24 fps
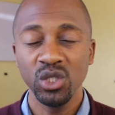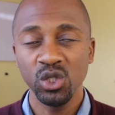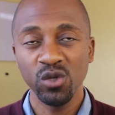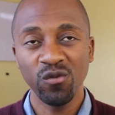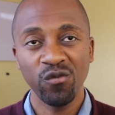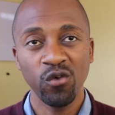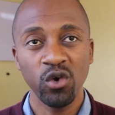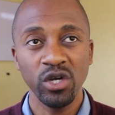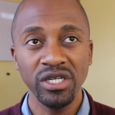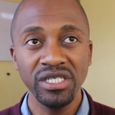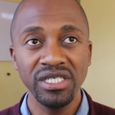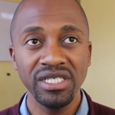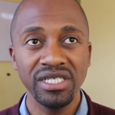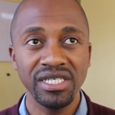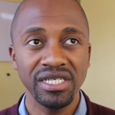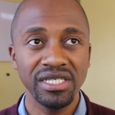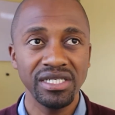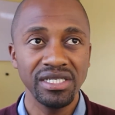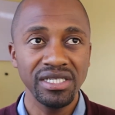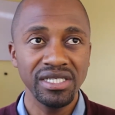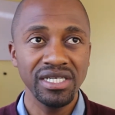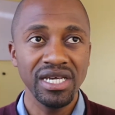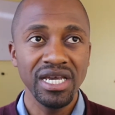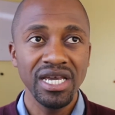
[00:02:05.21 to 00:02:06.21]
So for
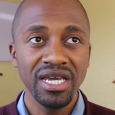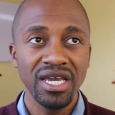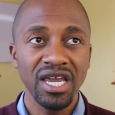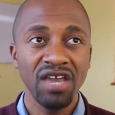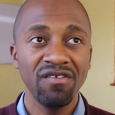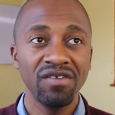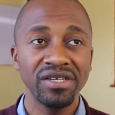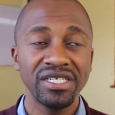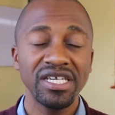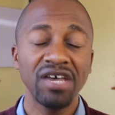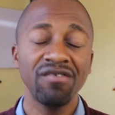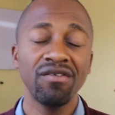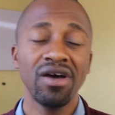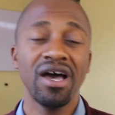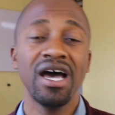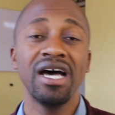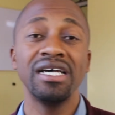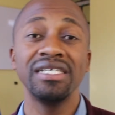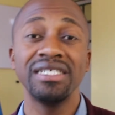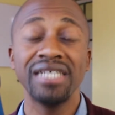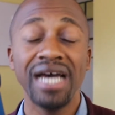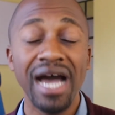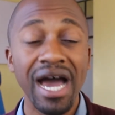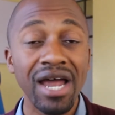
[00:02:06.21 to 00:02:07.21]
instance, if a server
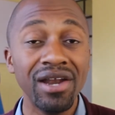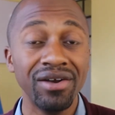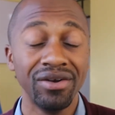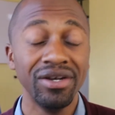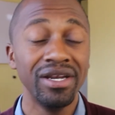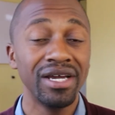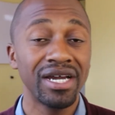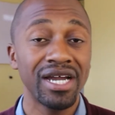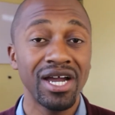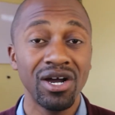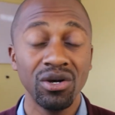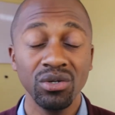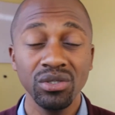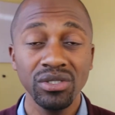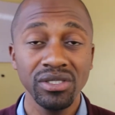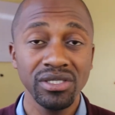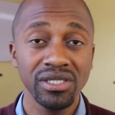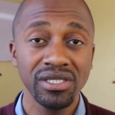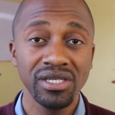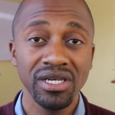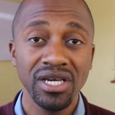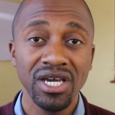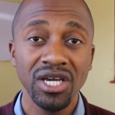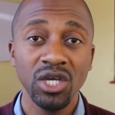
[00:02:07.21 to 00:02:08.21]
has 100
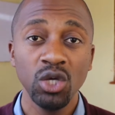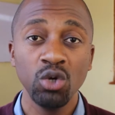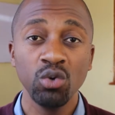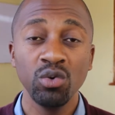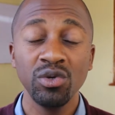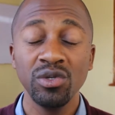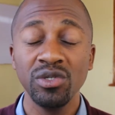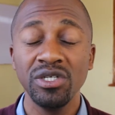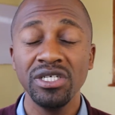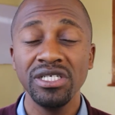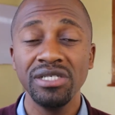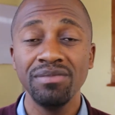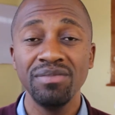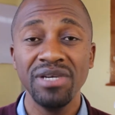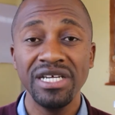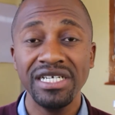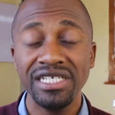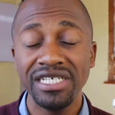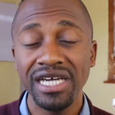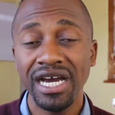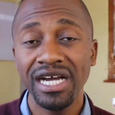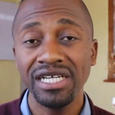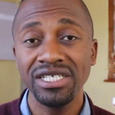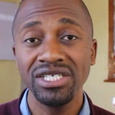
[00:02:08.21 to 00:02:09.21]
accounts, you would be
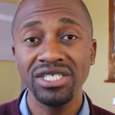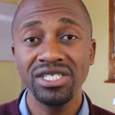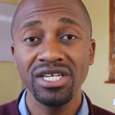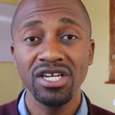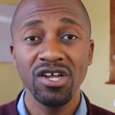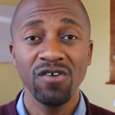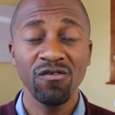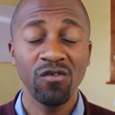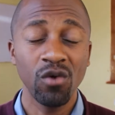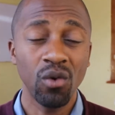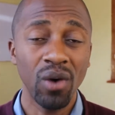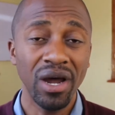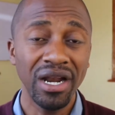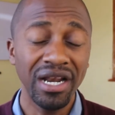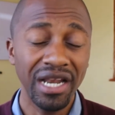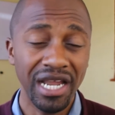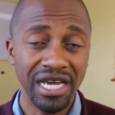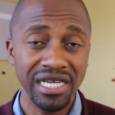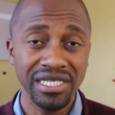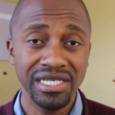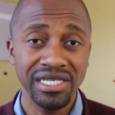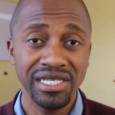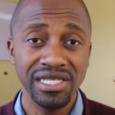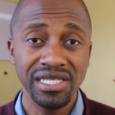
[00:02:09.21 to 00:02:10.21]
charged for one
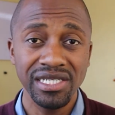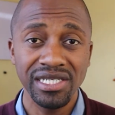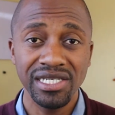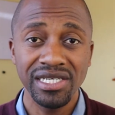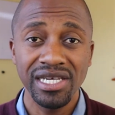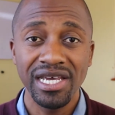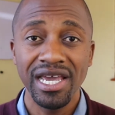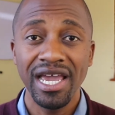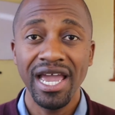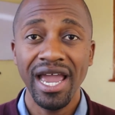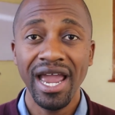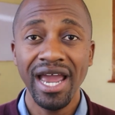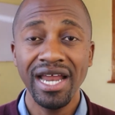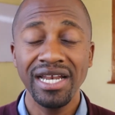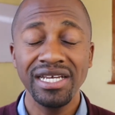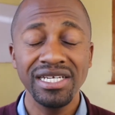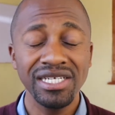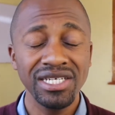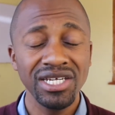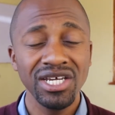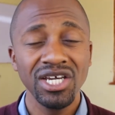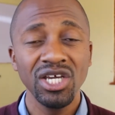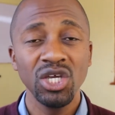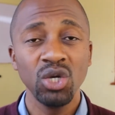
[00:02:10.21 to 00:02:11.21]
license,
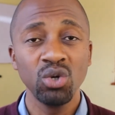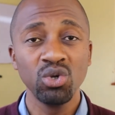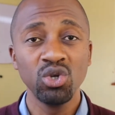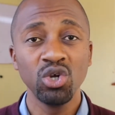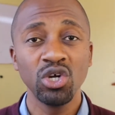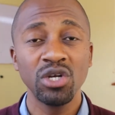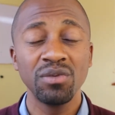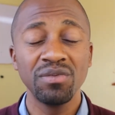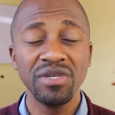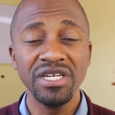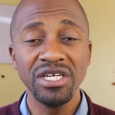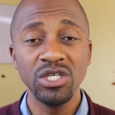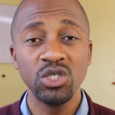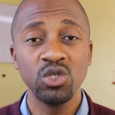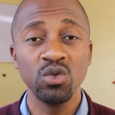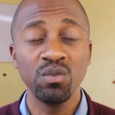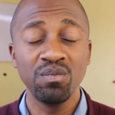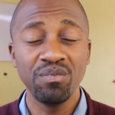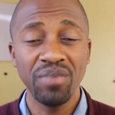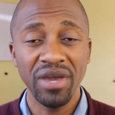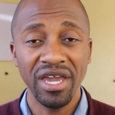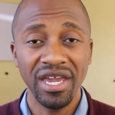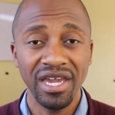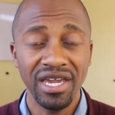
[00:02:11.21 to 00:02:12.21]
and you would not need to
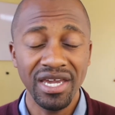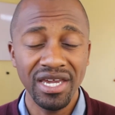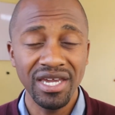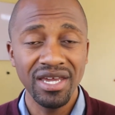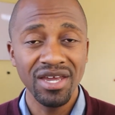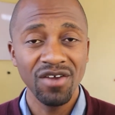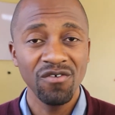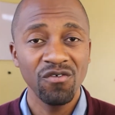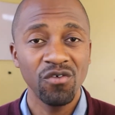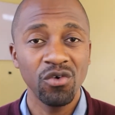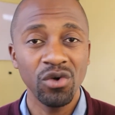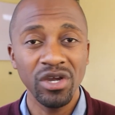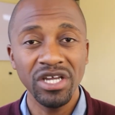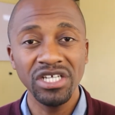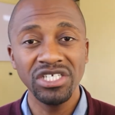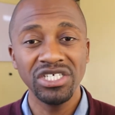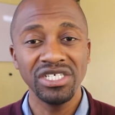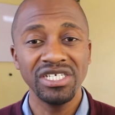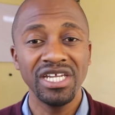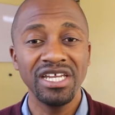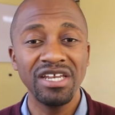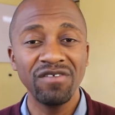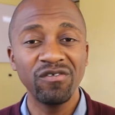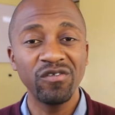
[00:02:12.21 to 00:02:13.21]
pay for each
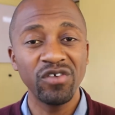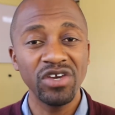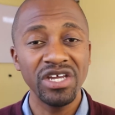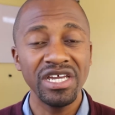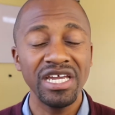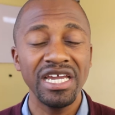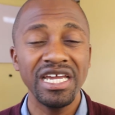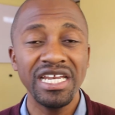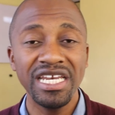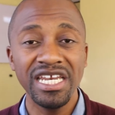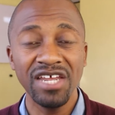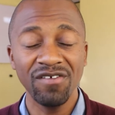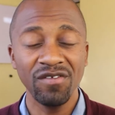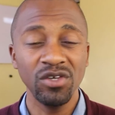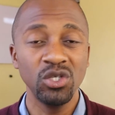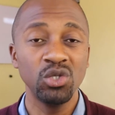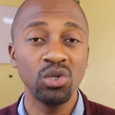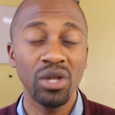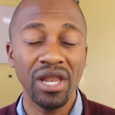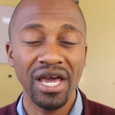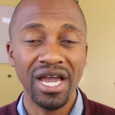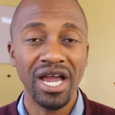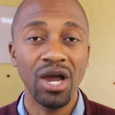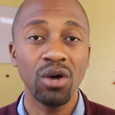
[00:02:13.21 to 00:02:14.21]
and every
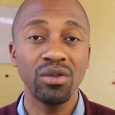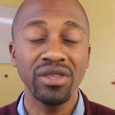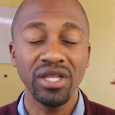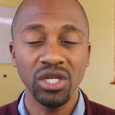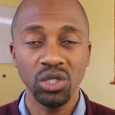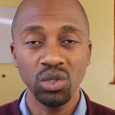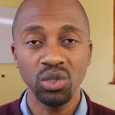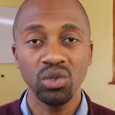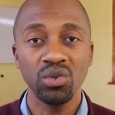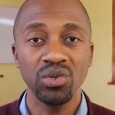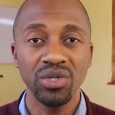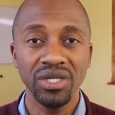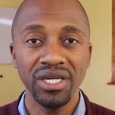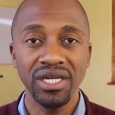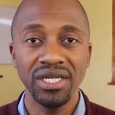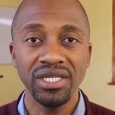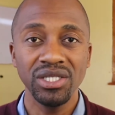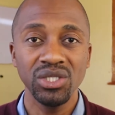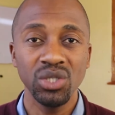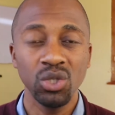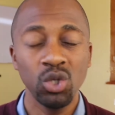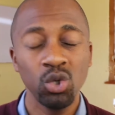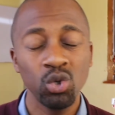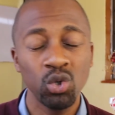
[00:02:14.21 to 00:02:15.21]
individual account that you
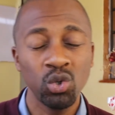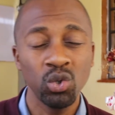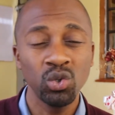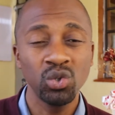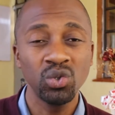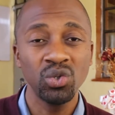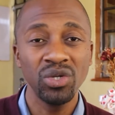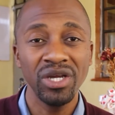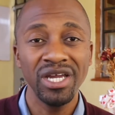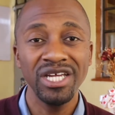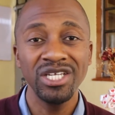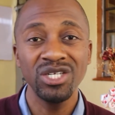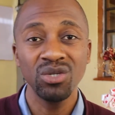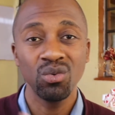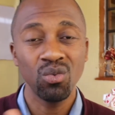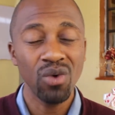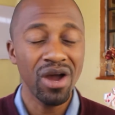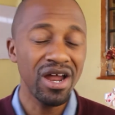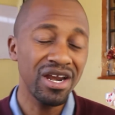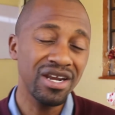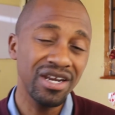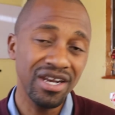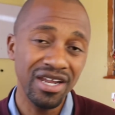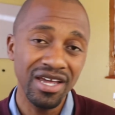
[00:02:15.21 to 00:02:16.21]
create. So you could create
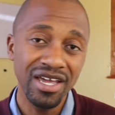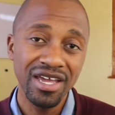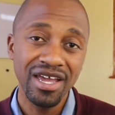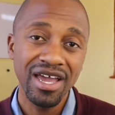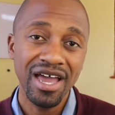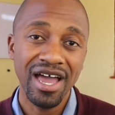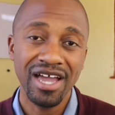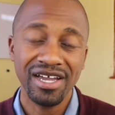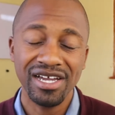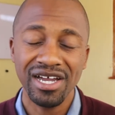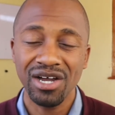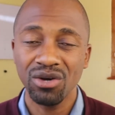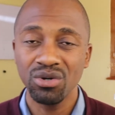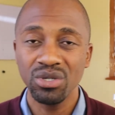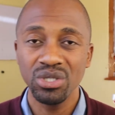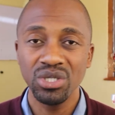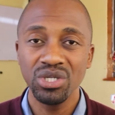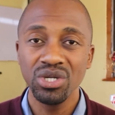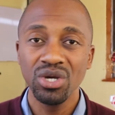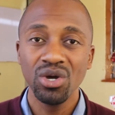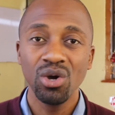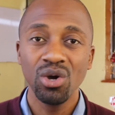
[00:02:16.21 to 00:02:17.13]
one account